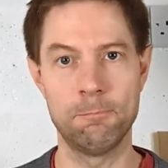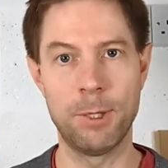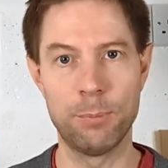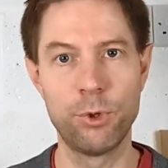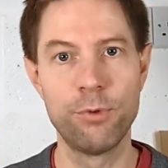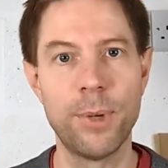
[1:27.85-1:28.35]

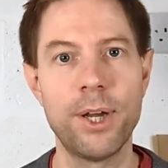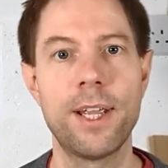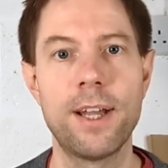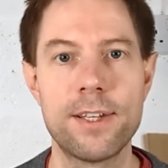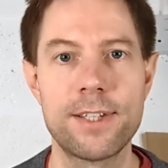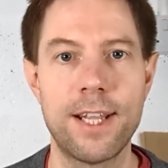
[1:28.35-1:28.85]
improve my
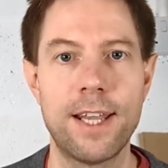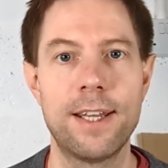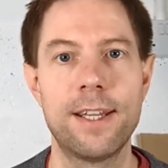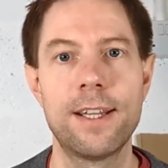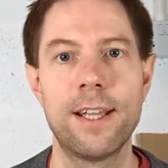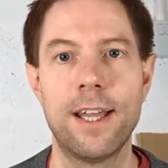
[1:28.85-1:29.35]

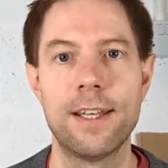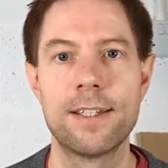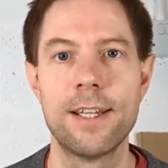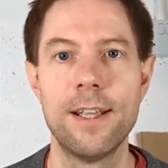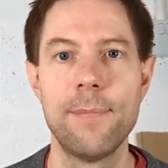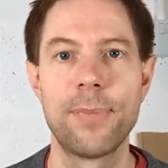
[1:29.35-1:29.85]
understanding and
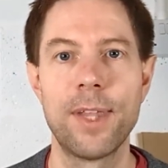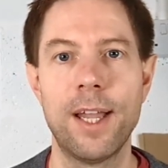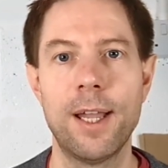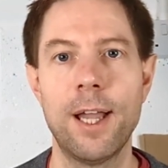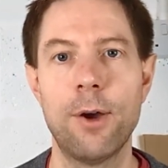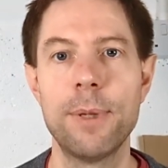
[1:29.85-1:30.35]

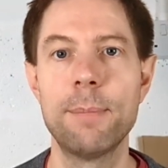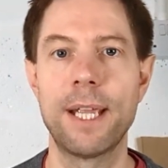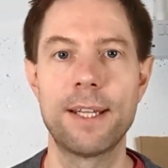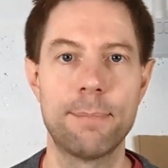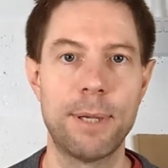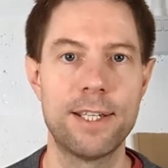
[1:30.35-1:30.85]
help me
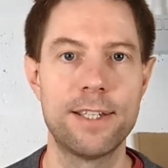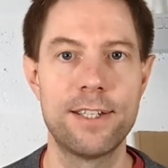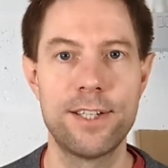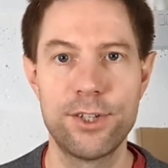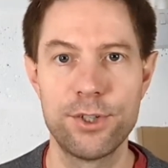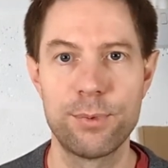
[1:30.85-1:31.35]
make better
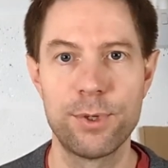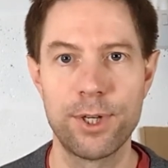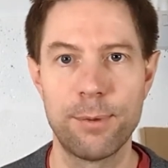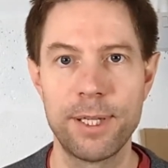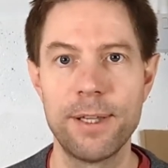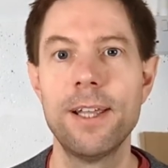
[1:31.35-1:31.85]
decisions, which
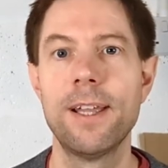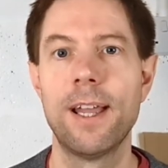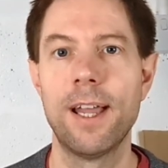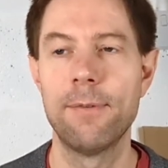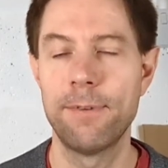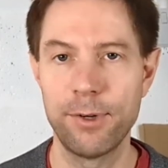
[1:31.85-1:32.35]
I'll be
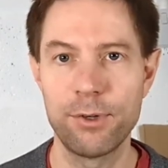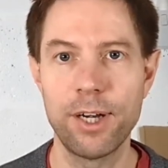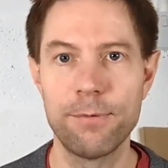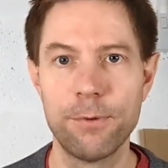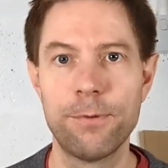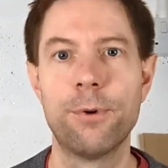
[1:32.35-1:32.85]
very
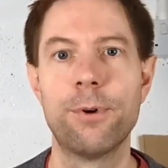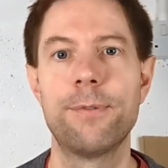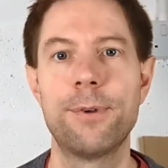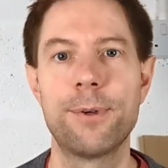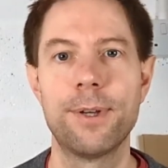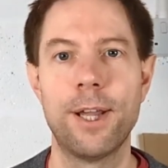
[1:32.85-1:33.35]
grateful for
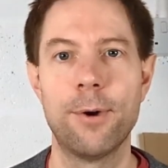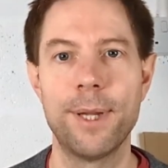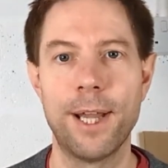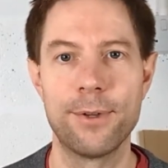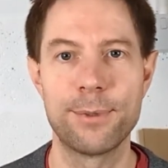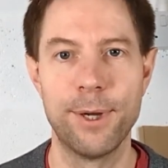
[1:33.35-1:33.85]
if you can help me
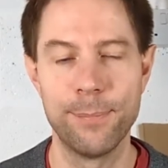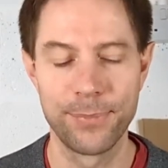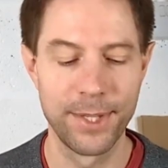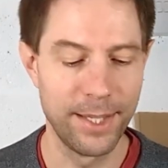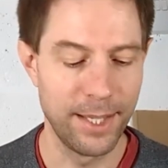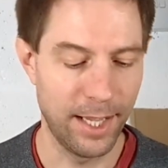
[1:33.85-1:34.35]
out as well.
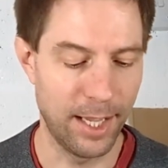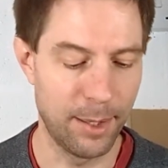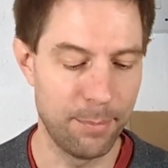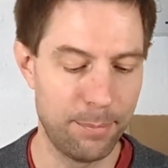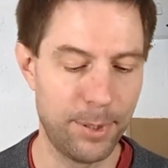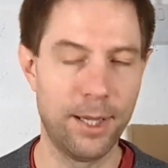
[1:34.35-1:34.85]

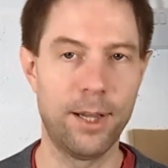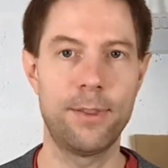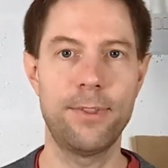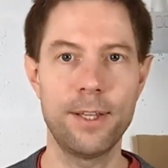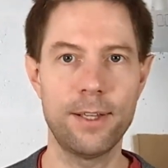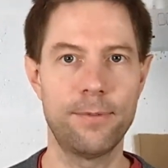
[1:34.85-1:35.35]
But I
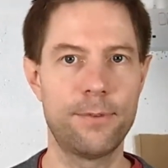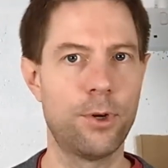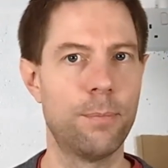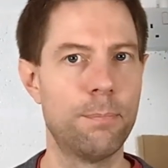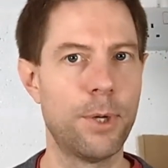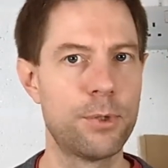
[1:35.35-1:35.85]
think I've
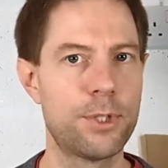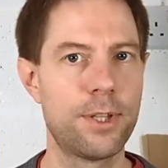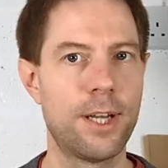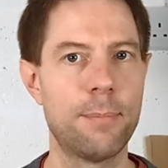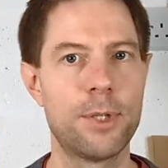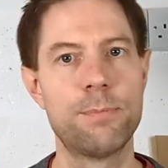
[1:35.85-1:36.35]
got most of
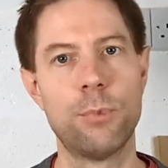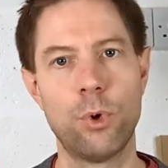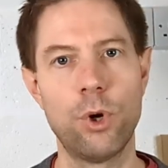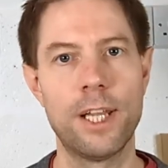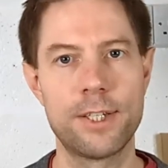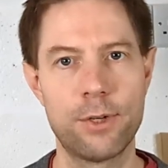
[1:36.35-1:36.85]
the numbers
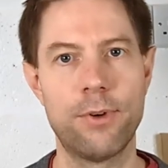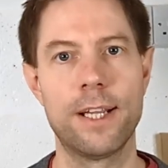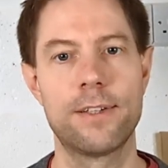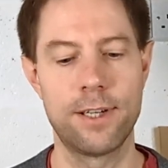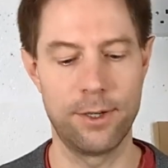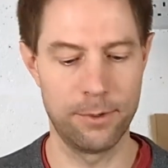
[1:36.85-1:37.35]
more or less
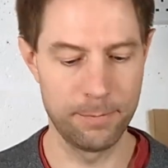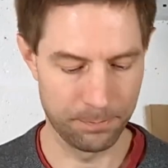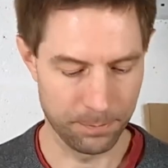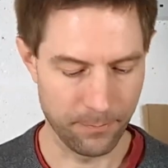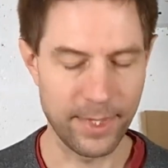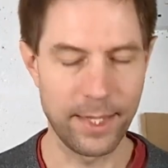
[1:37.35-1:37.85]
correct, so
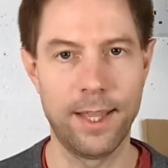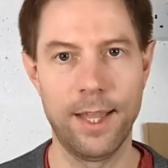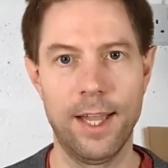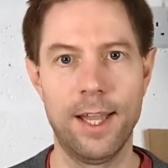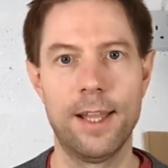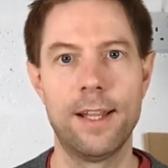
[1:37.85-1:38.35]

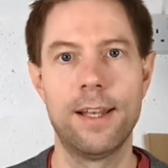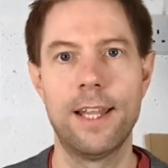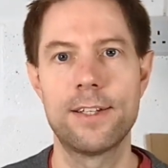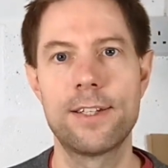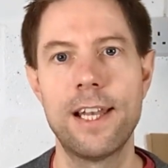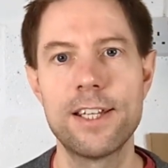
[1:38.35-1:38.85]

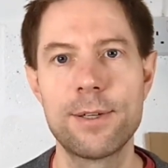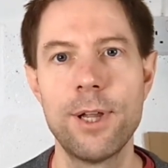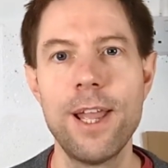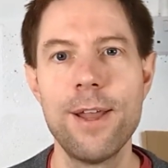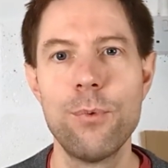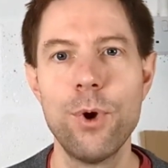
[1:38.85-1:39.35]
let's
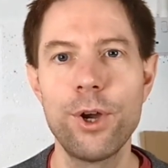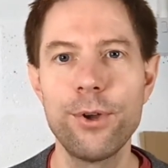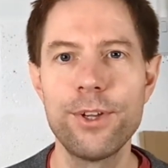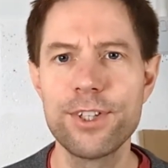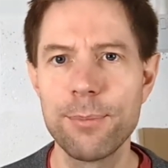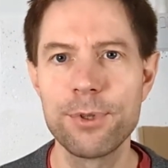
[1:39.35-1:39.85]
work on
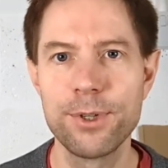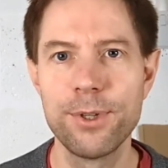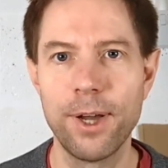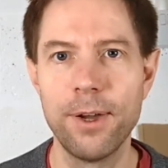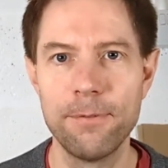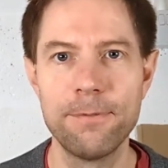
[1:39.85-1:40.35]
the assumption
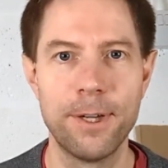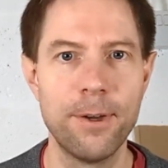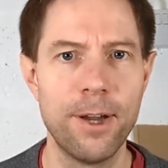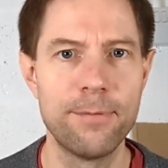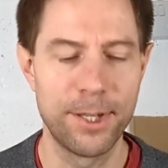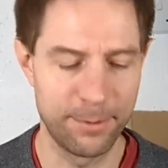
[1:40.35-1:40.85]
that
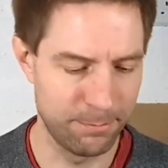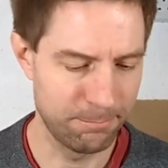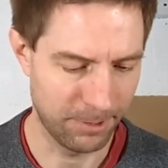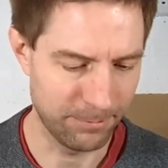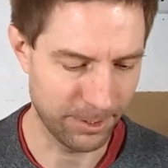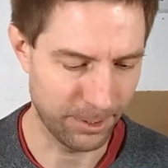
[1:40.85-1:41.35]
I've done
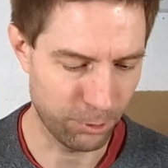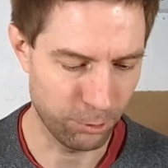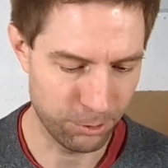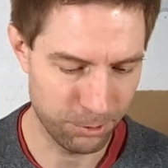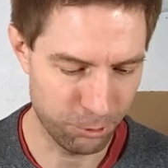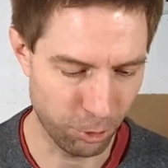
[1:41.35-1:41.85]
a
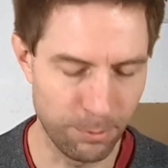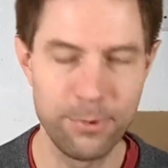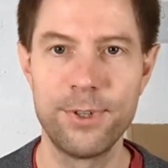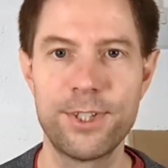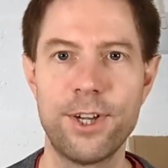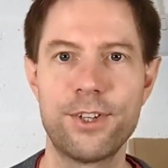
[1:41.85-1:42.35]
good job
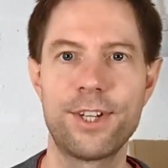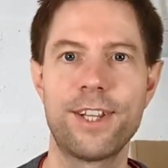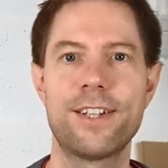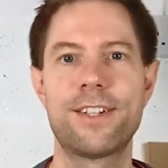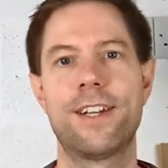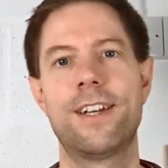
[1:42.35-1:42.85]
researching
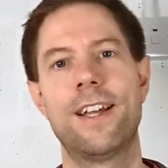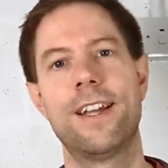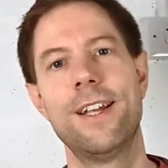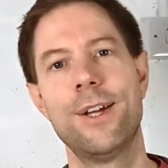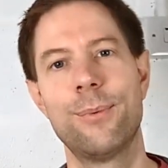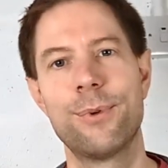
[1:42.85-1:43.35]
this, and
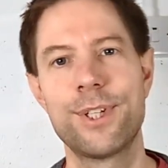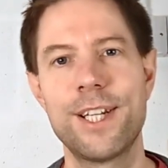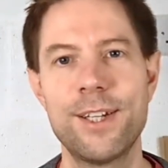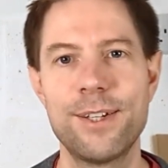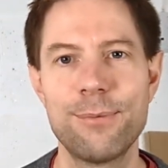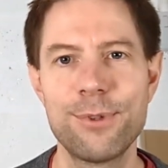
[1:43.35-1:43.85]
we'll
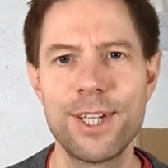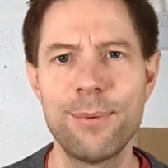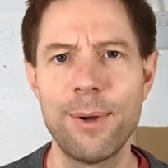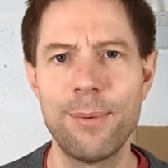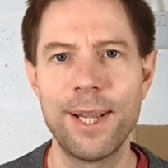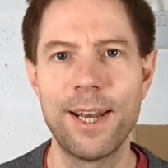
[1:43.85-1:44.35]
see
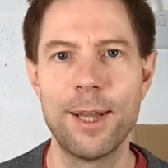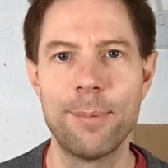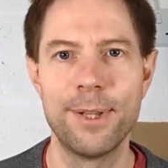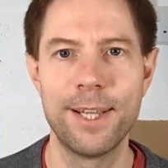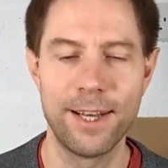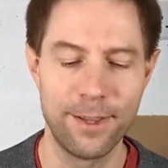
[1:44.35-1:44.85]
where we end up
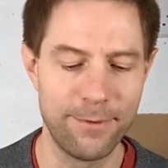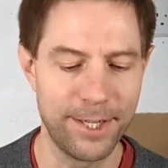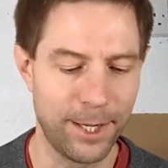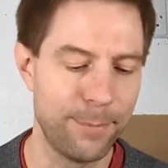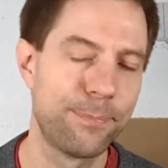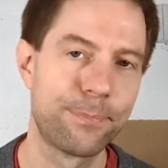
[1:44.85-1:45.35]
at the end of the
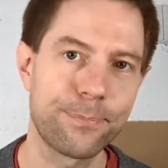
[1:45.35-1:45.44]
video.